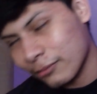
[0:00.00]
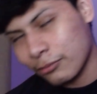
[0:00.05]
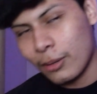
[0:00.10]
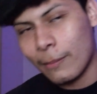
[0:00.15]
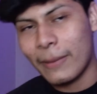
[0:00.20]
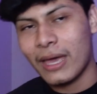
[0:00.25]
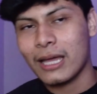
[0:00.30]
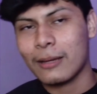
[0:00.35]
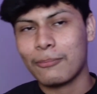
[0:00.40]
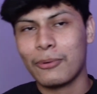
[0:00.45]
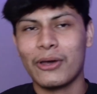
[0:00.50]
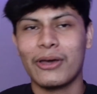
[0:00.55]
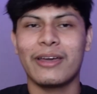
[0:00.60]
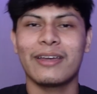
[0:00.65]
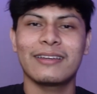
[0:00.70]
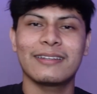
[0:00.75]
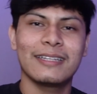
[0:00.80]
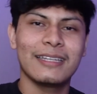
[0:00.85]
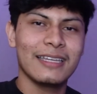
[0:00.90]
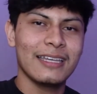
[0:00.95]
in my
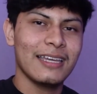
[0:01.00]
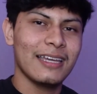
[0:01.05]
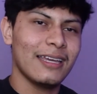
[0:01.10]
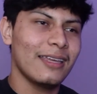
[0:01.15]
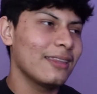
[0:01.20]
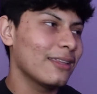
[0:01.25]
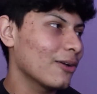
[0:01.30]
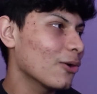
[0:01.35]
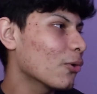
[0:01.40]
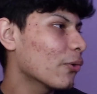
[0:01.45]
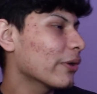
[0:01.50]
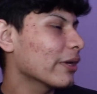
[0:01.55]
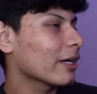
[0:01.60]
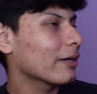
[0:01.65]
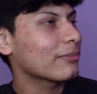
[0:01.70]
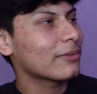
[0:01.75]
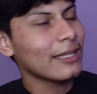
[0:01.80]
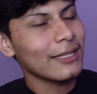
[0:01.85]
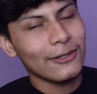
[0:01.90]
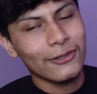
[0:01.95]
backpack, and then going
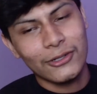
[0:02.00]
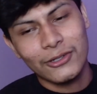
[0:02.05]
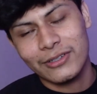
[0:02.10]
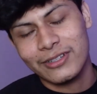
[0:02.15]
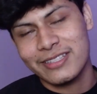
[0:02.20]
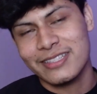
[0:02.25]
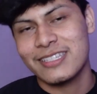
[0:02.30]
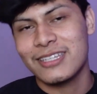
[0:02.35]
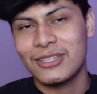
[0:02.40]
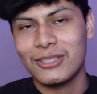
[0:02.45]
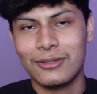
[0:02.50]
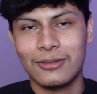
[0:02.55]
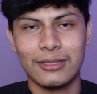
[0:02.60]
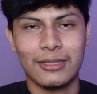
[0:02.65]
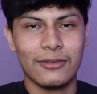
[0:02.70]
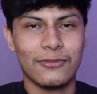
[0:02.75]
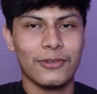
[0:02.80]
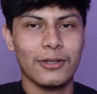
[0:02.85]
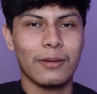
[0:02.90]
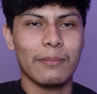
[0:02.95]
up that little hill, continuing,
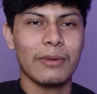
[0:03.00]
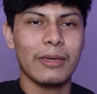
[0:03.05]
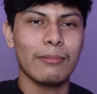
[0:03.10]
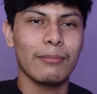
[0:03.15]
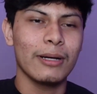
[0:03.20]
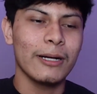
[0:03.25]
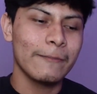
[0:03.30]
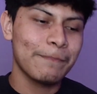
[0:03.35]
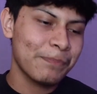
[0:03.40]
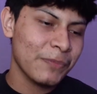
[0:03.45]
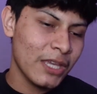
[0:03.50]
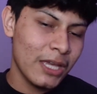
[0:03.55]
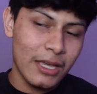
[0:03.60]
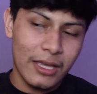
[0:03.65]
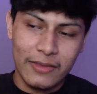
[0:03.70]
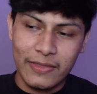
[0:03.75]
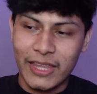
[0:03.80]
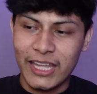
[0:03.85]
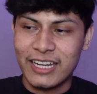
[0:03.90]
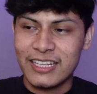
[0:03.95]
you feel me? But
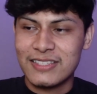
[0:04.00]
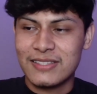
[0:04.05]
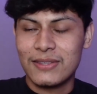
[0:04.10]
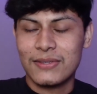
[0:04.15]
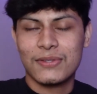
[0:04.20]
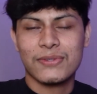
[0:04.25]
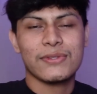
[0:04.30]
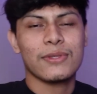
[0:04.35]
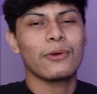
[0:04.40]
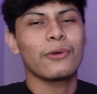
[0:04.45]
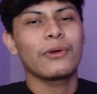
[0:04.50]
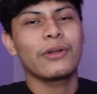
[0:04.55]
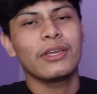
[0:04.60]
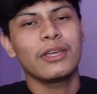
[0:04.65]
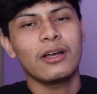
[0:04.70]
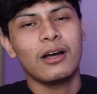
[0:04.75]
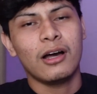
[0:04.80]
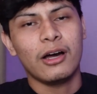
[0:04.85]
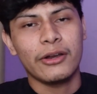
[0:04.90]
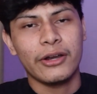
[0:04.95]
that is the
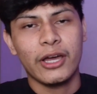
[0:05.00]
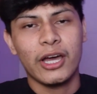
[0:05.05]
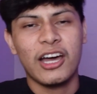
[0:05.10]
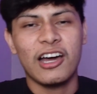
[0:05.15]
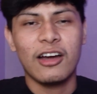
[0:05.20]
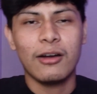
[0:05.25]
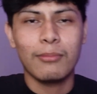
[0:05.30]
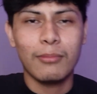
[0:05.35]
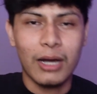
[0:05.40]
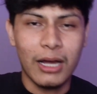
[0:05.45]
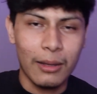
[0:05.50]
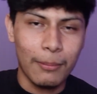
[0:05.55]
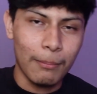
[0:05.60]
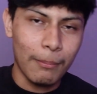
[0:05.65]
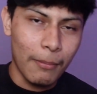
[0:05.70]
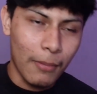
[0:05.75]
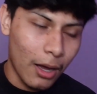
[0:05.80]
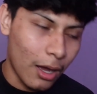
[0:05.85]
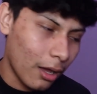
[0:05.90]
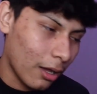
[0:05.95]
story on how my
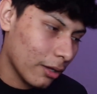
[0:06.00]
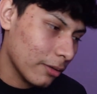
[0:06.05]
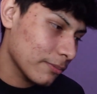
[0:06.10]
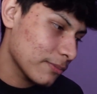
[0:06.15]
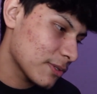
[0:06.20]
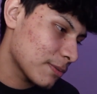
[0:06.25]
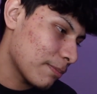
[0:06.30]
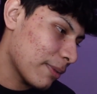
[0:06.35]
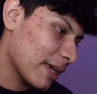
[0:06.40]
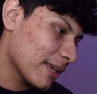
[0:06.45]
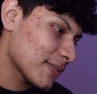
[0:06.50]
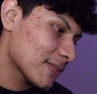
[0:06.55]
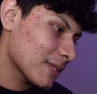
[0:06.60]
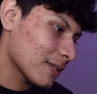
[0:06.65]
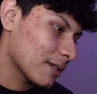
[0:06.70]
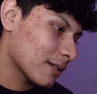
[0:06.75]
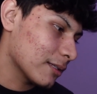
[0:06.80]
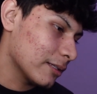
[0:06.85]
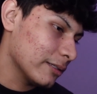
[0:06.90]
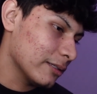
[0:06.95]
moms
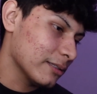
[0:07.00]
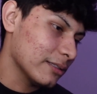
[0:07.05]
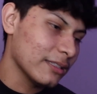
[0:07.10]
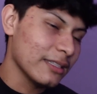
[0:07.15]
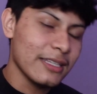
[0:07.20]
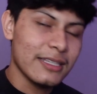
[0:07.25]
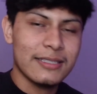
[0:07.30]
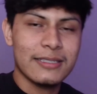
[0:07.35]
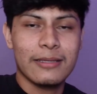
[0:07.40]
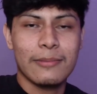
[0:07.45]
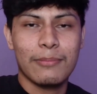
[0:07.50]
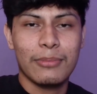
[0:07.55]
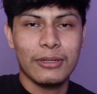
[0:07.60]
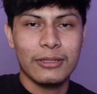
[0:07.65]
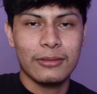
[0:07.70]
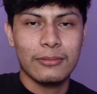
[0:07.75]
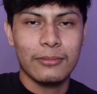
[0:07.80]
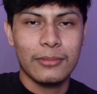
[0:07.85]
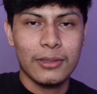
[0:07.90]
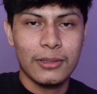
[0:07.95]
basically
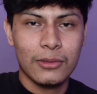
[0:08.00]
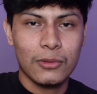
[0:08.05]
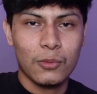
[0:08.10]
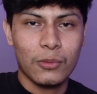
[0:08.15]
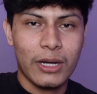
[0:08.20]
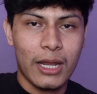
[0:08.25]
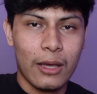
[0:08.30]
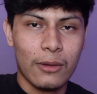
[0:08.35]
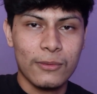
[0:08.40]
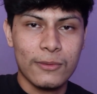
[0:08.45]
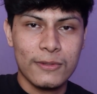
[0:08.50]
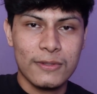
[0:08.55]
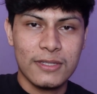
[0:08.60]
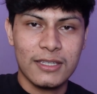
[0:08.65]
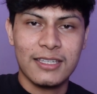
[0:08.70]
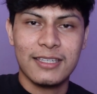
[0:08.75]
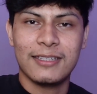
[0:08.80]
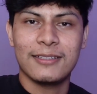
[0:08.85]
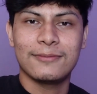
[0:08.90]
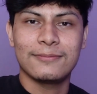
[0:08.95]
disciplined me when I was
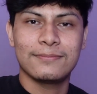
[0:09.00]
a kid.